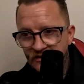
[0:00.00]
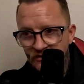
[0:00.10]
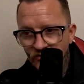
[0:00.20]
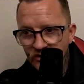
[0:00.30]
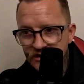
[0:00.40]

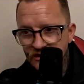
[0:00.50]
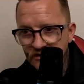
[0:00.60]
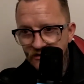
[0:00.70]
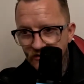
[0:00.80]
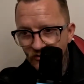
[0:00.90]
Was it
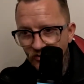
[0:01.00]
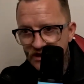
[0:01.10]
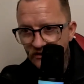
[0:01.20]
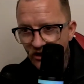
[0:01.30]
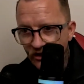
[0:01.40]

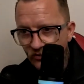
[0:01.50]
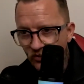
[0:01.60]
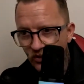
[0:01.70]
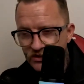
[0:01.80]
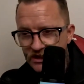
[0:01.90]
like a
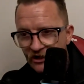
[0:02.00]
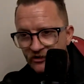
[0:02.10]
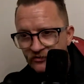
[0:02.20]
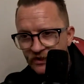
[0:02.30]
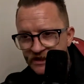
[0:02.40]
war
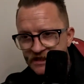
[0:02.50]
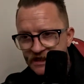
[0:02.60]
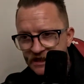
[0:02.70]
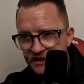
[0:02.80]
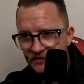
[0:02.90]
zone when
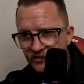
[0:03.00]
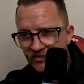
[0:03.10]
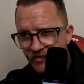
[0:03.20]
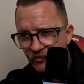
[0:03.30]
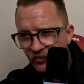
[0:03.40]
ciggies
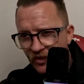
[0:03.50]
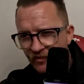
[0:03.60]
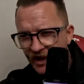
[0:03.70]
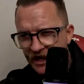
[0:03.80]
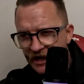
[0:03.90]
were
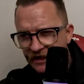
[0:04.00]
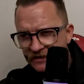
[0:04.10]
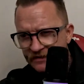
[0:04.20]
banned?